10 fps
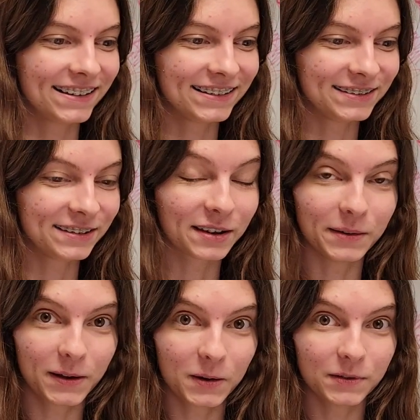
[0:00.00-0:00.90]
just
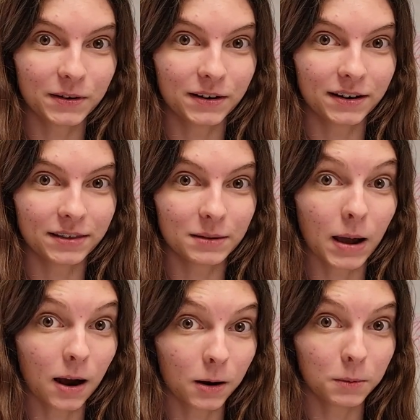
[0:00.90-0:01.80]
going over the
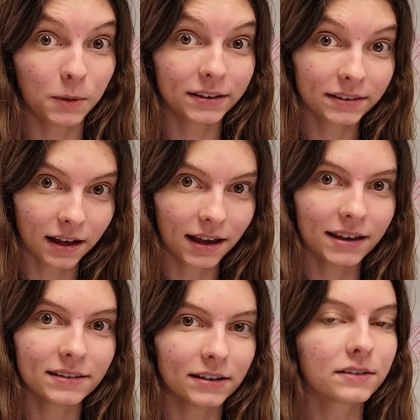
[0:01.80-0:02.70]
PowerPoint
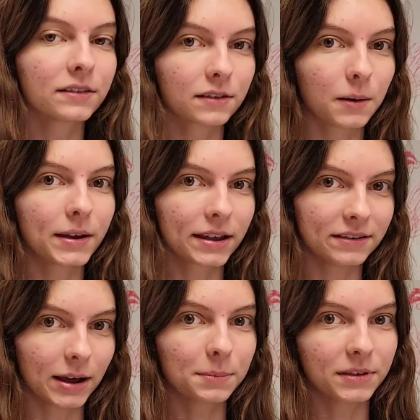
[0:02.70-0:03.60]
slides and just going in
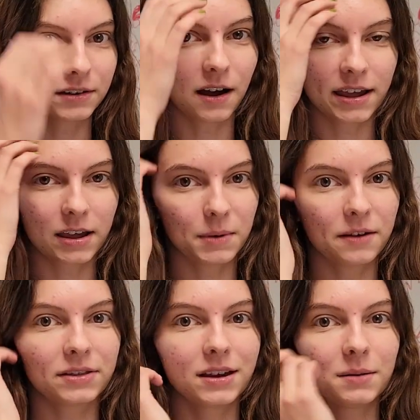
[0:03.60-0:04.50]
depth and talking
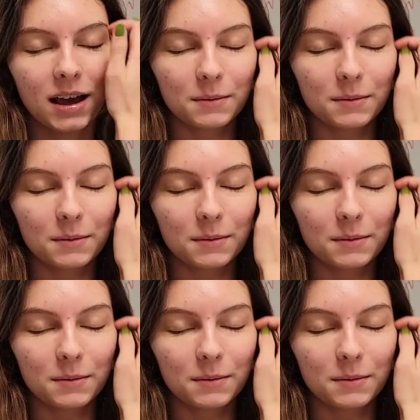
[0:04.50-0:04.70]
about them.